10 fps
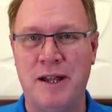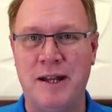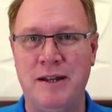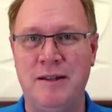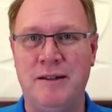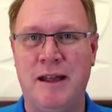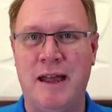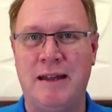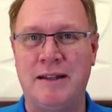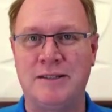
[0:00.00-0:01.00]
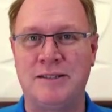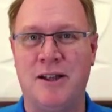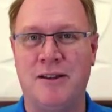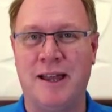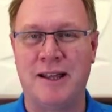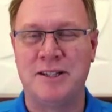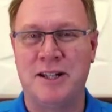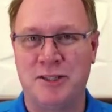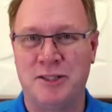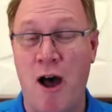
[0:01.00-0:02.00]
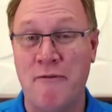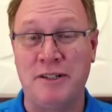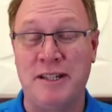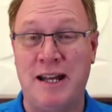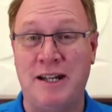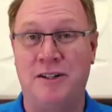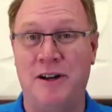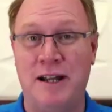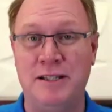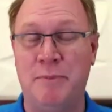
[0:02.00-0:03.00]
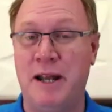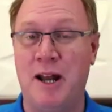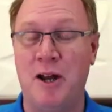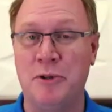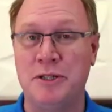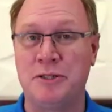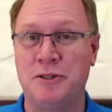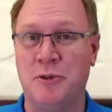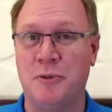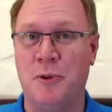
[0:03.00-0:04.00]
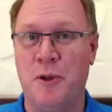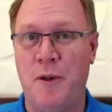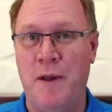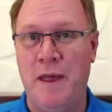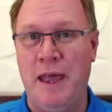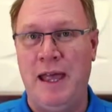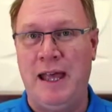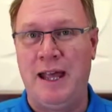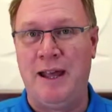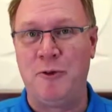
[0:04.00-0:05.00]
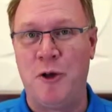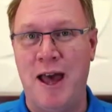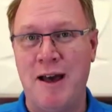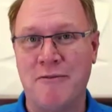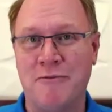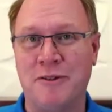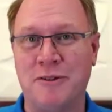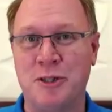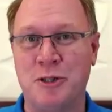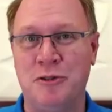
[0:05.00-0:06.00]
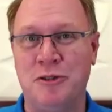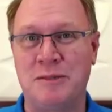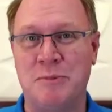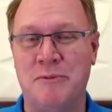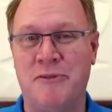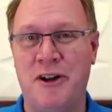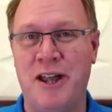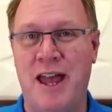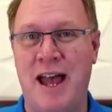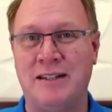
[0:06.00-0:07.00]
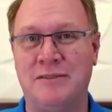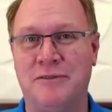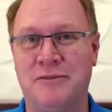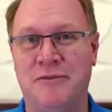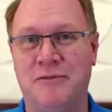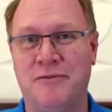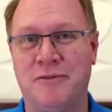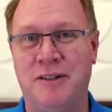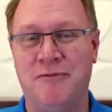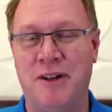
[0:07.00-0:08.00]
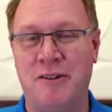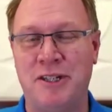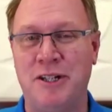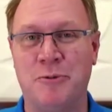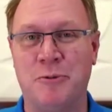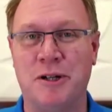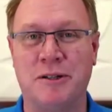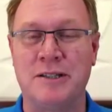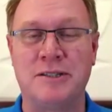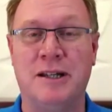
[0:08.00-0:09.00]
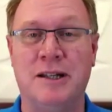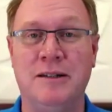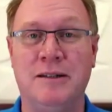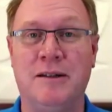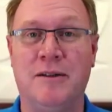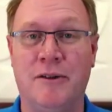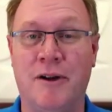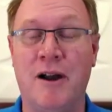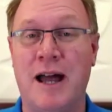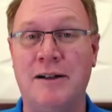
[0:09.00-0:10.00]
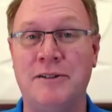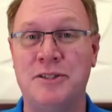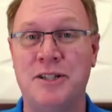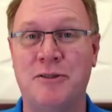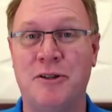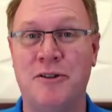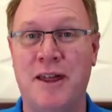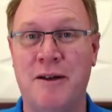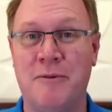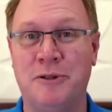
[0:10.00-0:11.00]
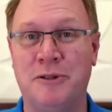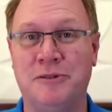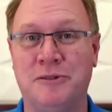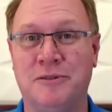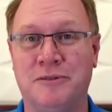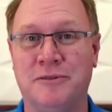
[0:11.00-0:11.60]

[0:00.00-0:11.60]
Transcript: aid. And it's, like I said, it's often tied to grades, but not always. So if you have a student that's been very active in volunteer work, let's say, there are colleges out there that will